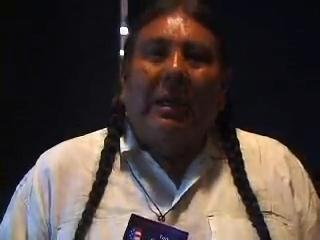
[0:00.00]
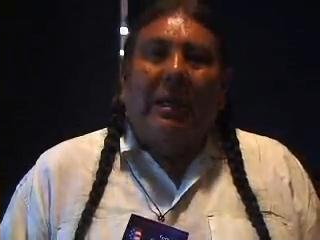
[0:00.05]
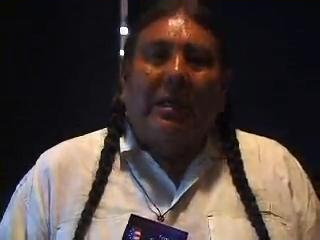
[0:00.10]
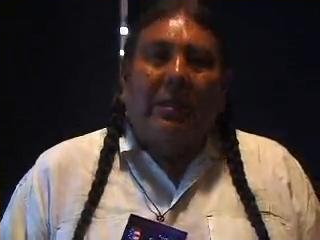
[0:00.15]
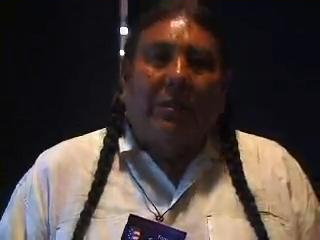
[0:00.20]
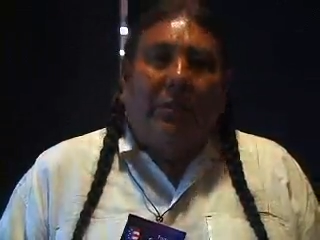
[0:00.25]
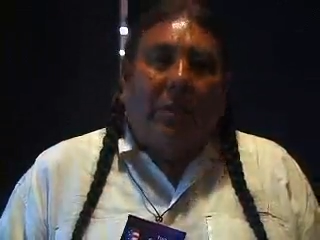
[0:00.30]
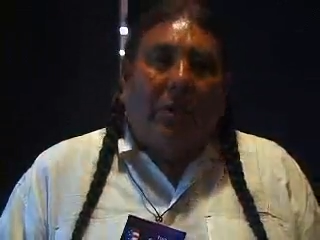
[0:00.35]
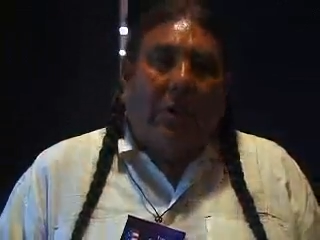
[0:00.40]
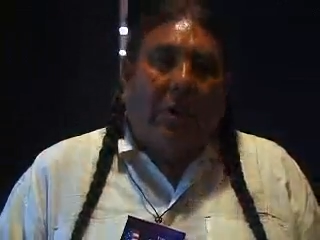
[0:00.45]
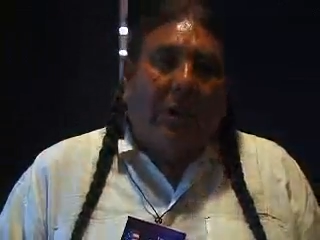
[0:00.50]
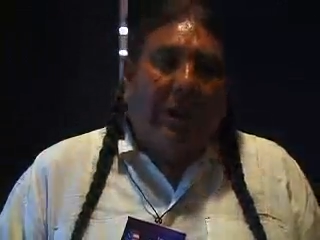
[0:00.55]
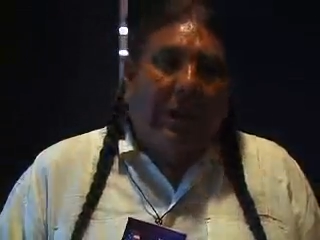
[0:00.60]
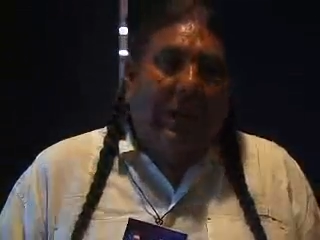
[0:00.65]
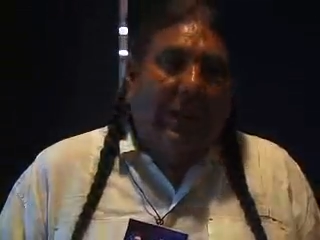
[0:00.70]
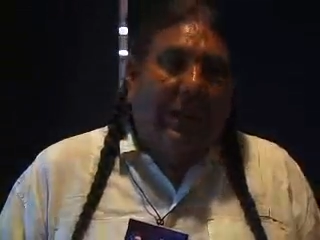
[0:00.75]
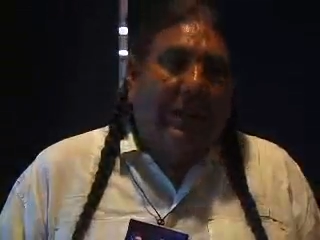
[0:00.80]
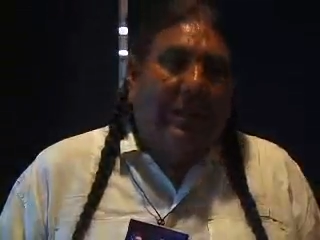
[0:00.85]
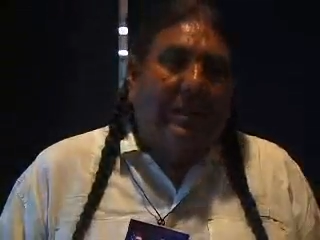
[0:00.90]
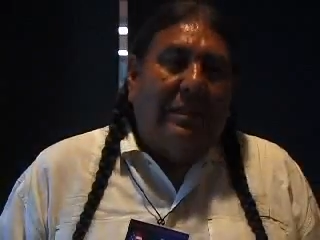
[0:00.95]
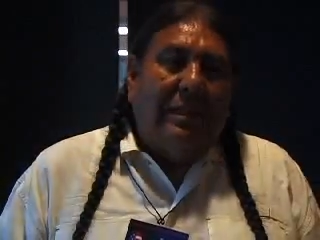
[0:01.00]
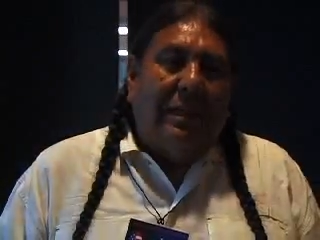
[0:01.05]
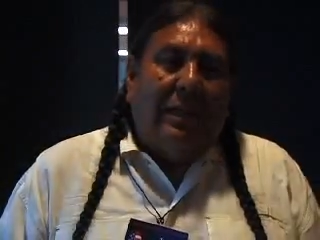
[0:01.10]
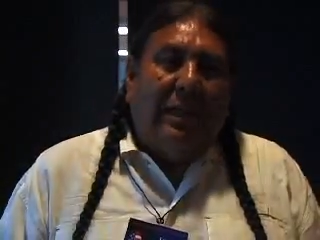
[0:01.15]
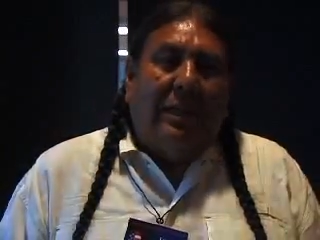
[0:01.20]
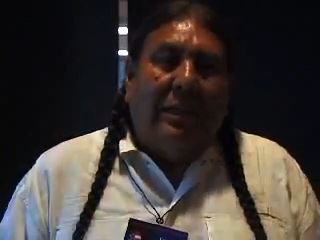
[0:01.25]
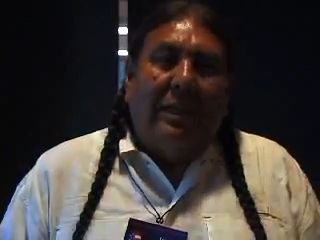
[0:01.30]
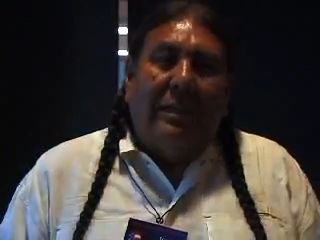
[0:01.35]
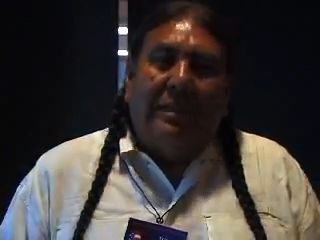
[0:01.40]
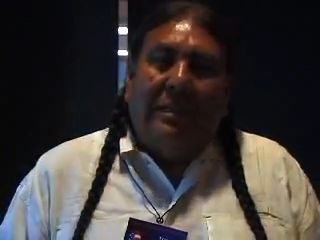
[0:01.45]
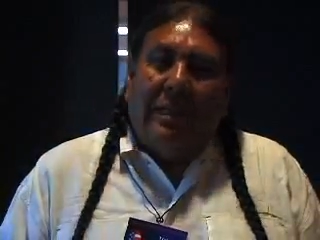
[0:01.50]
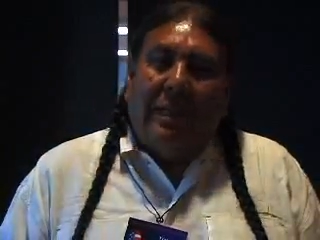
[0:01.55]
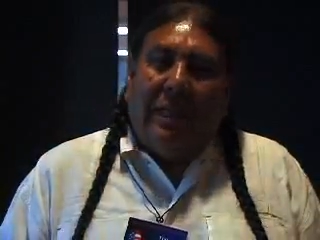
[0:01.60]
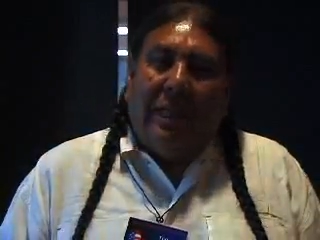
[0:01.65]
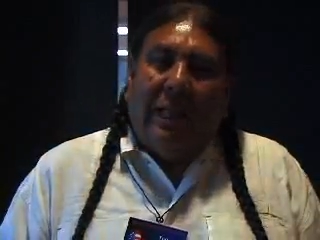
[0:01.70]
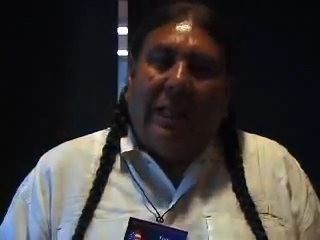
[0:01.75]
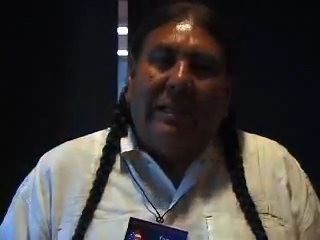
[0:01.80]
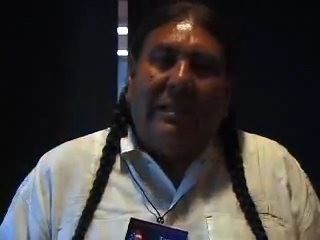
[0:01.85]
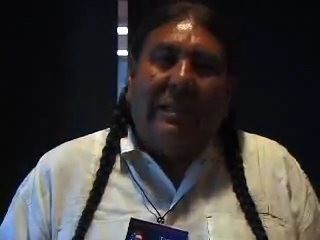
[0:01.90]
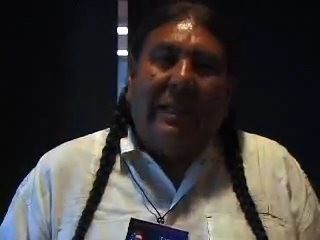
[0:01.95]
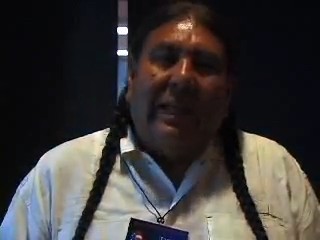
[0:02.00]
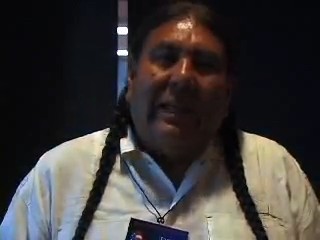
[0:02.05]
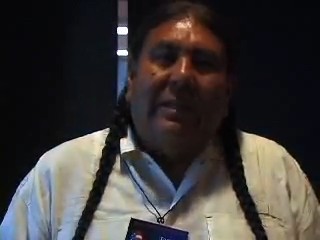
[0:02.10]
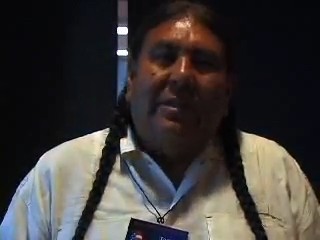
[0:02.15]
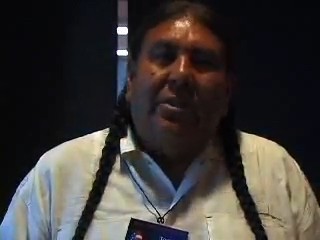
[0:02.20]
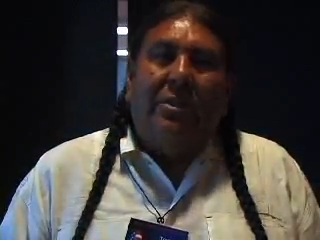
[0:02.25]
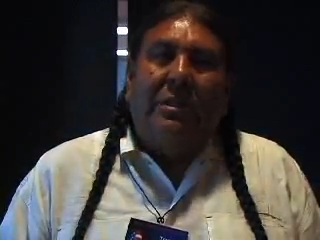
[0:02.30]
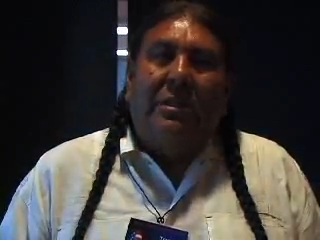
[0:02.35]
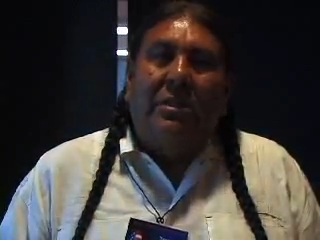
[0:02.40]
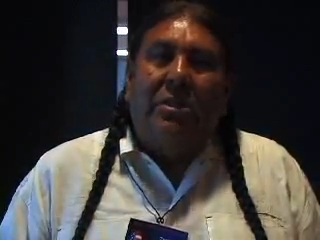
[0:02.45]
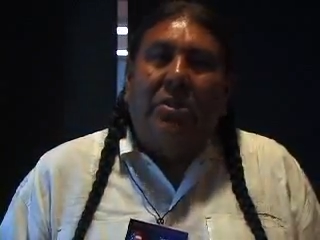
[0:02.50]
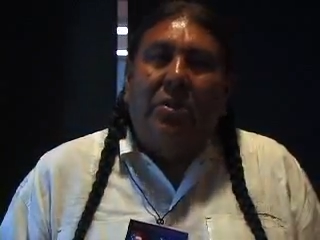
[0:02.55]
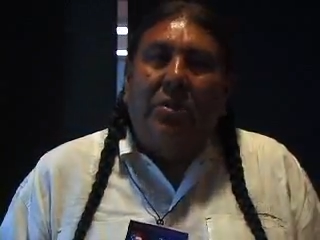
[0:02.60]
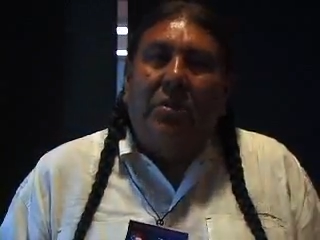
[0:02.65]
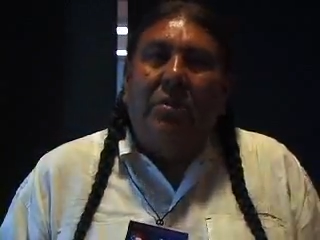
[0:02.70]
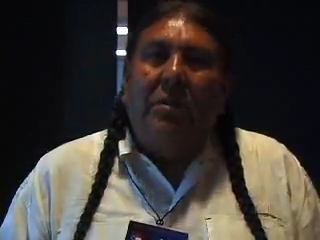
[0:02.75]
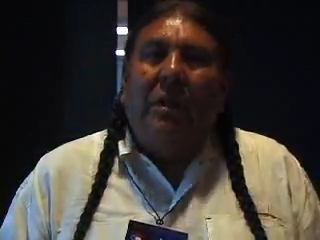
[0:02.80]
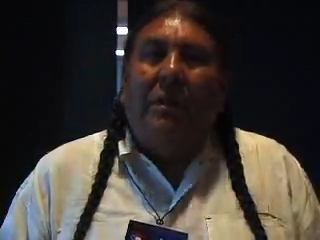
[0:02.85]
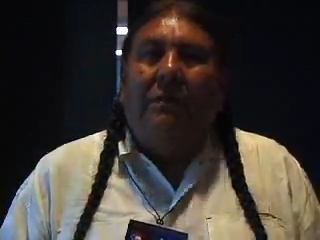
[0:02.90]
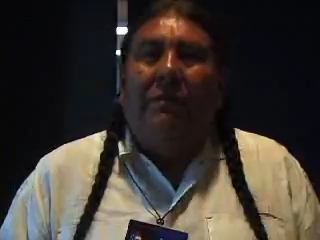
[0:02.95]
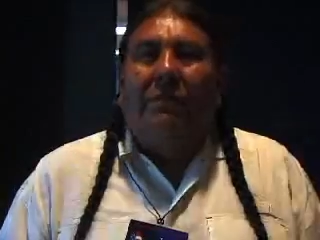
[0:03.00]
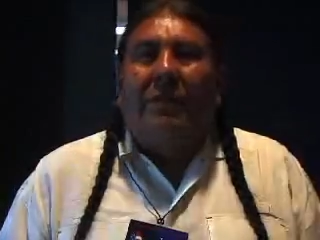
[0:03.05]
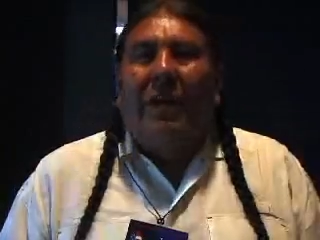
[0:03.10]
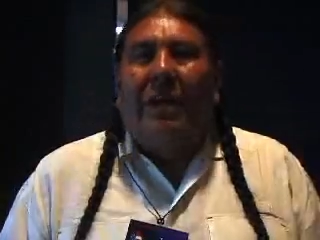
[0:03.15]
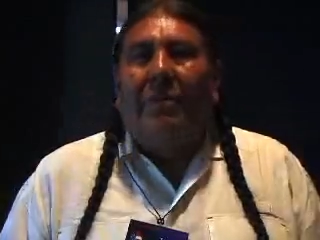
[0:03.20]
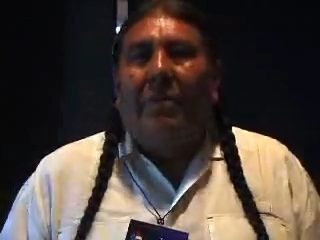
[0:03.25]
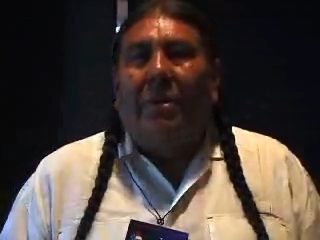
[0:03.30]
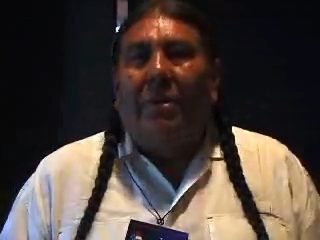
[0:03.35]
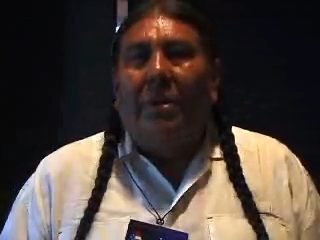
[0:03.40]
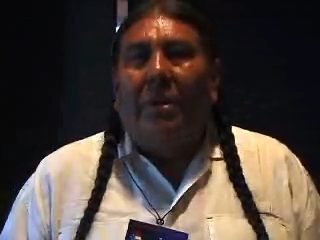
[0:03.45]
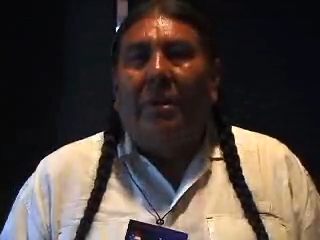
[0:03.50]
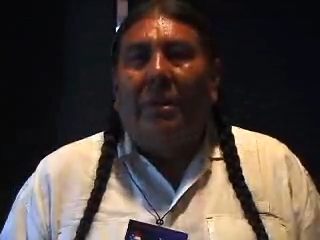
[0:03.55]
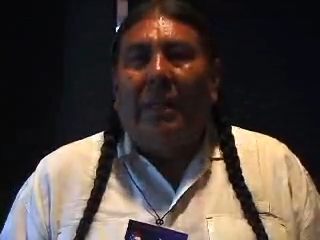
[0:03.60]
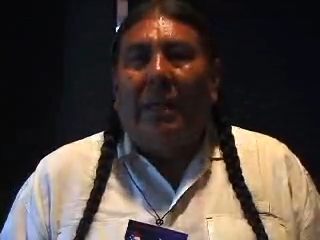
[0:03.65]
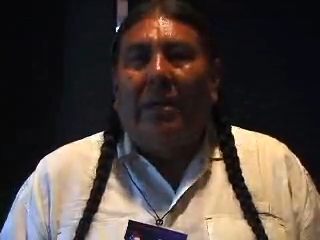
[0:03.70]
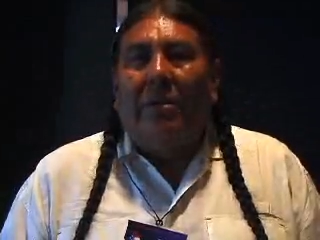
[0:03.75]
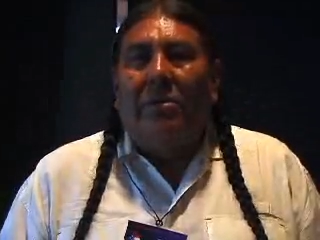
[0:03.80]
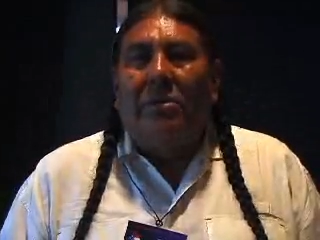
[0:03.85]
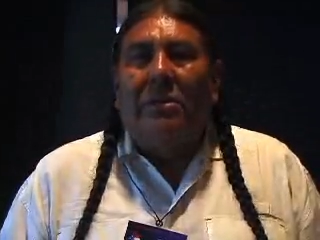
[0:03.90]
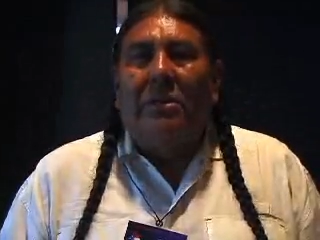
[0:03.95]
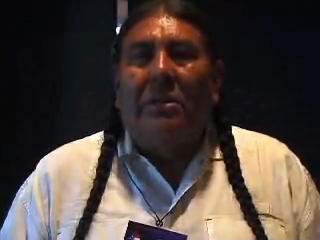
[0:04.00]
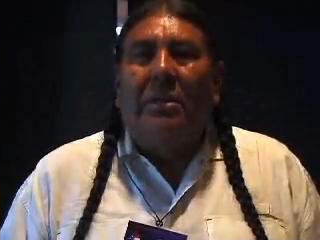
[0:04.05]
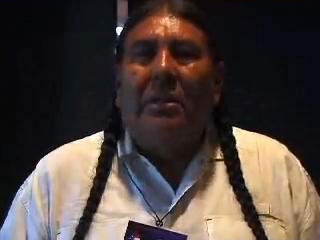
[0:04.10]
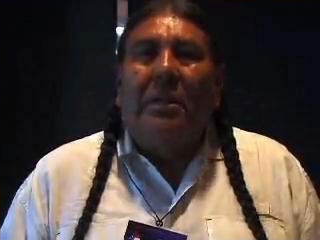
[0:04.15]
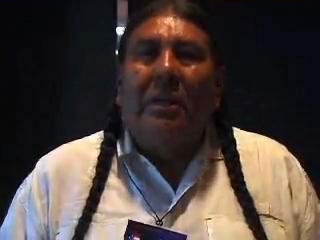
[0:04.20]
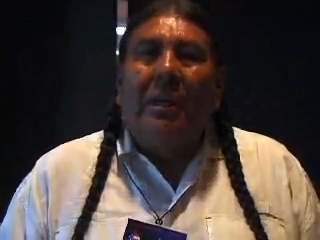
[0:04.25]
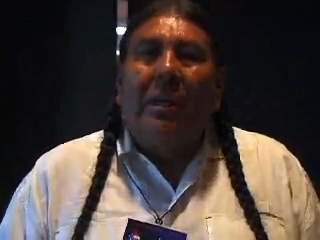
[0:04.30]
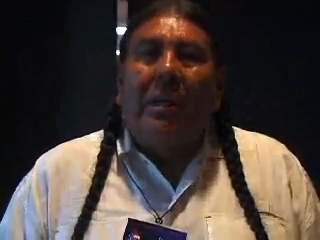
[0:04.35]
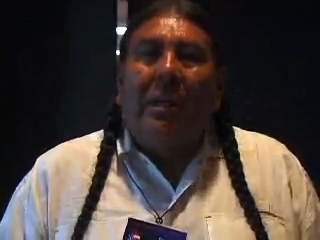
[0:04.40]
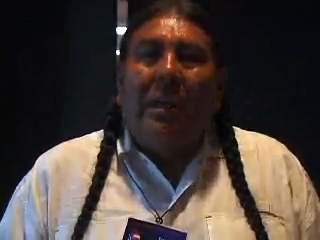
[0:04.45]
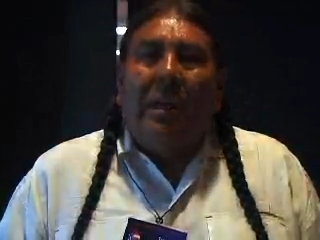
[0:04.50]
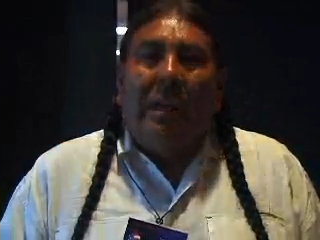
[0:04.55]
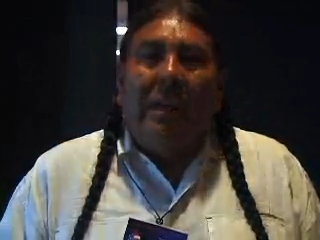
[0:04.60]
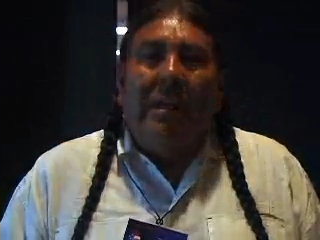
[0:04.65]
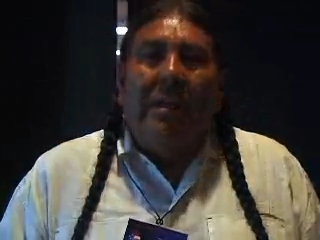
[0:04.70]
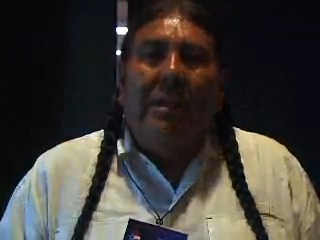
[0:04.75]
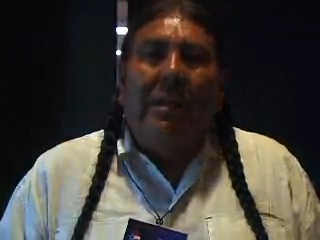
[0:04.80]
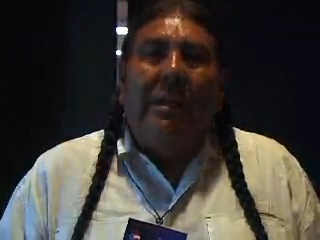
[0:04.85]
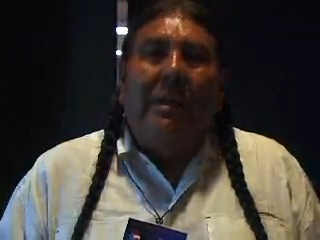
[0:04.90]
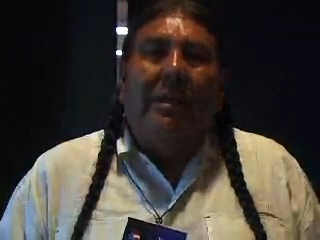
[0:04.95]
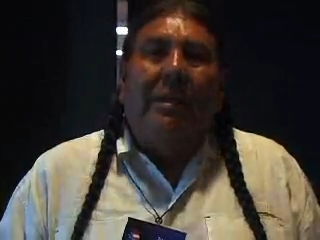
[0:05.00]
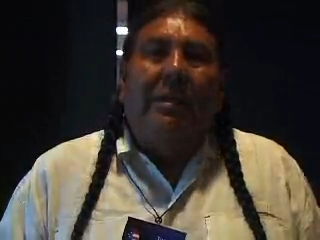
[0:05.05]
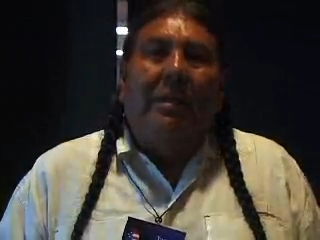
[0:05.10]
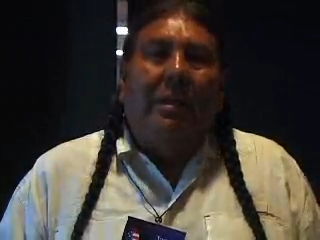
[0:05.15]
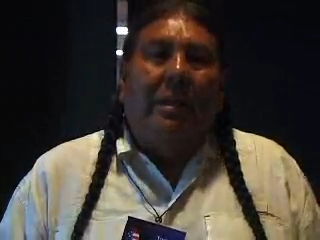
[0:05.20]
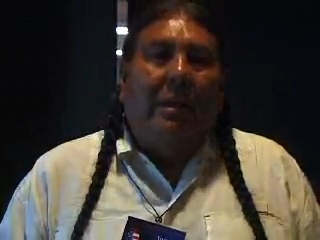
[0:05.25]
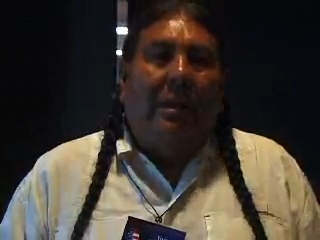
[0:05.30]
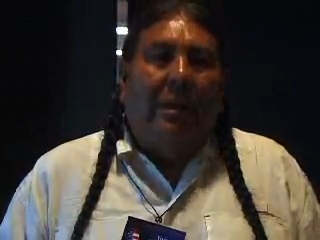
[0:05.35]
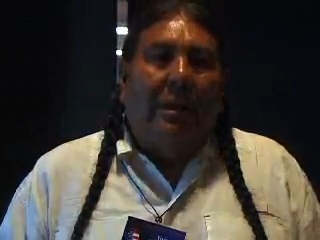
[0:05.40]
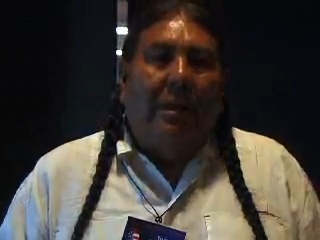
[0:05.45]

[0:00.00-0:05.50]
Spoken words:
as far as it's a class action suit of 500,000 Indian